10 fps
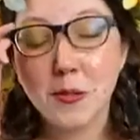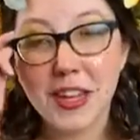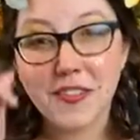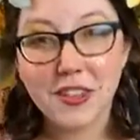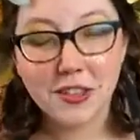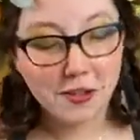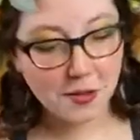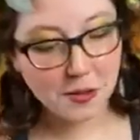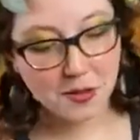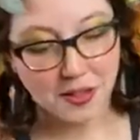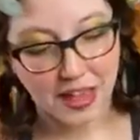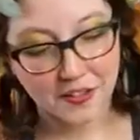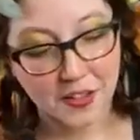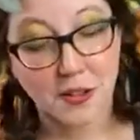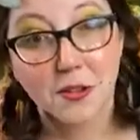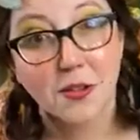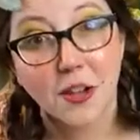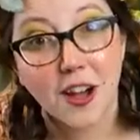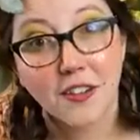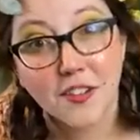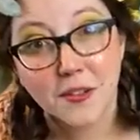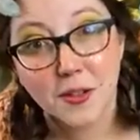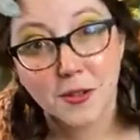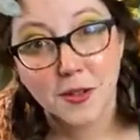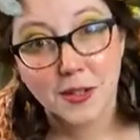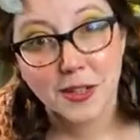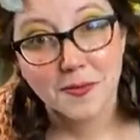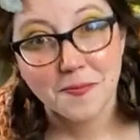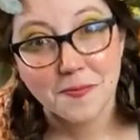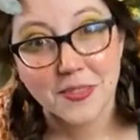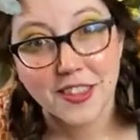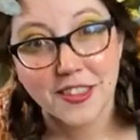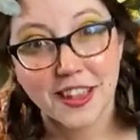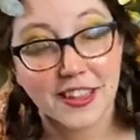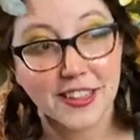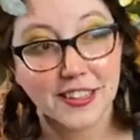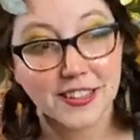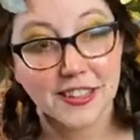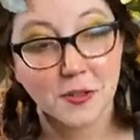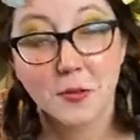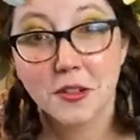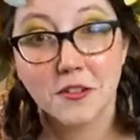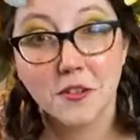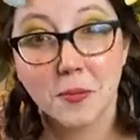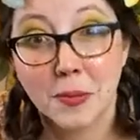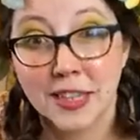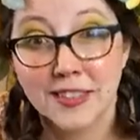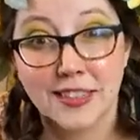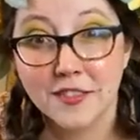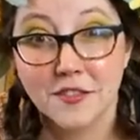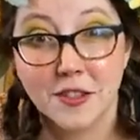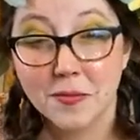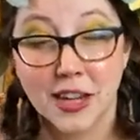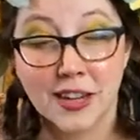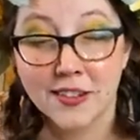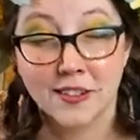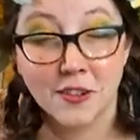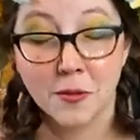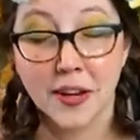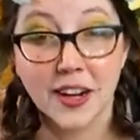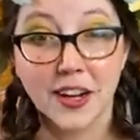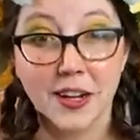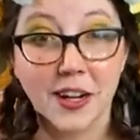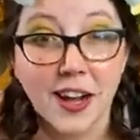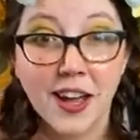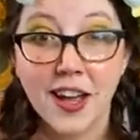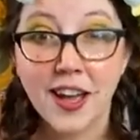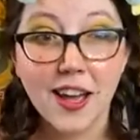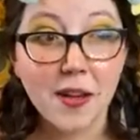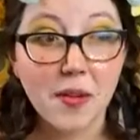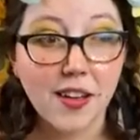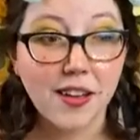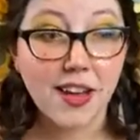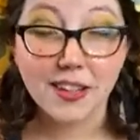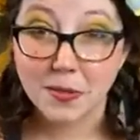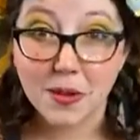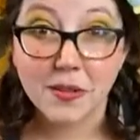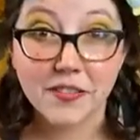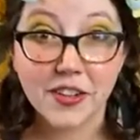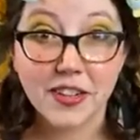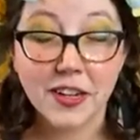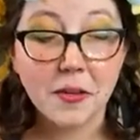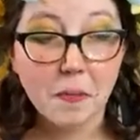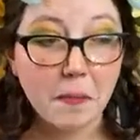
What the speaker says: I have a local coffee roaster that gets these wonderful beans in from I don't know where. I should probably find out.